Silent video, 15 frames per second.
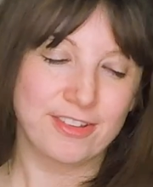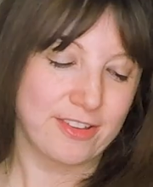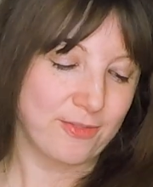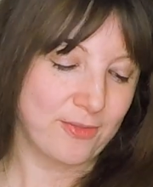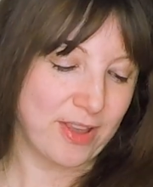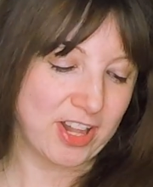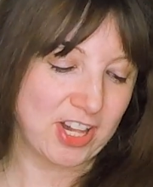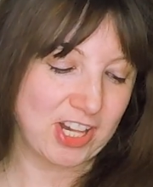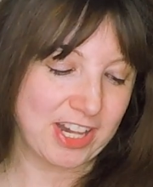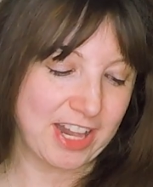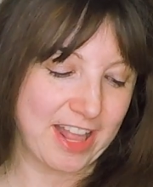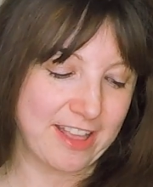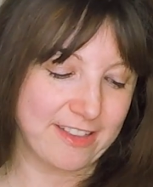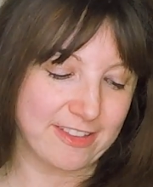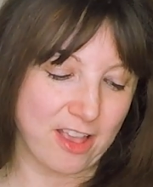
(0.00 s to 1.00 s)
which
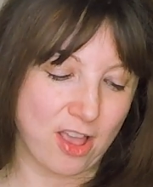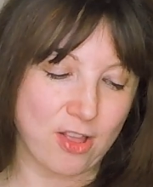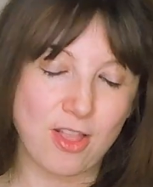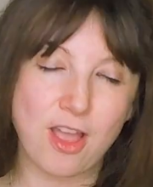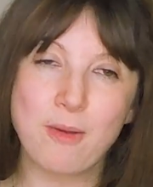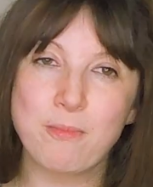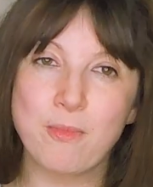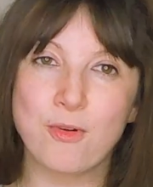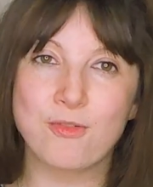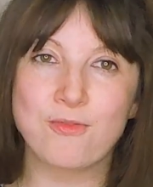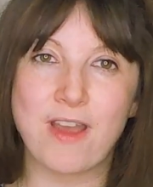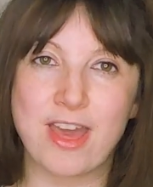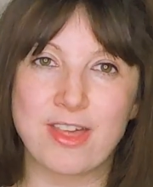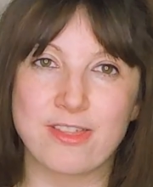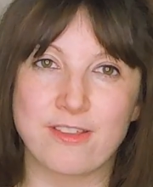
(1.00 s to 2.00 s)
is a lot more
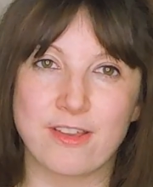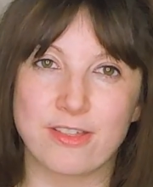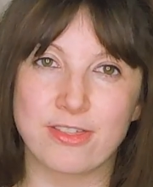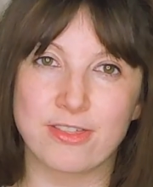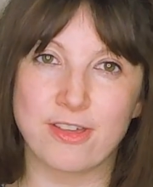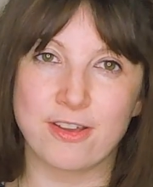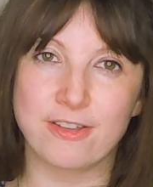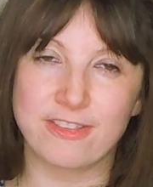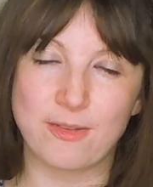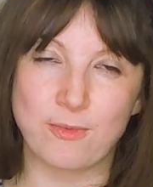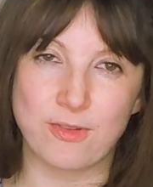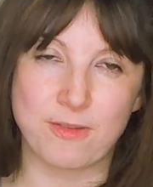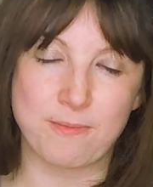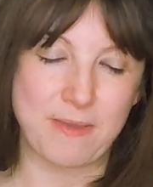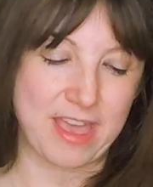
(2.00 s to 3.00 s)
rare than I thought it
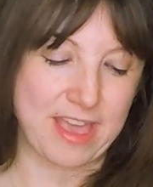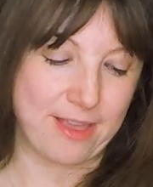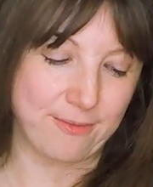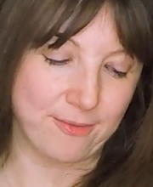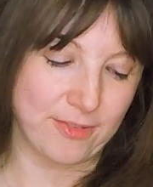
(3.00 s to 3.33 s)
would be,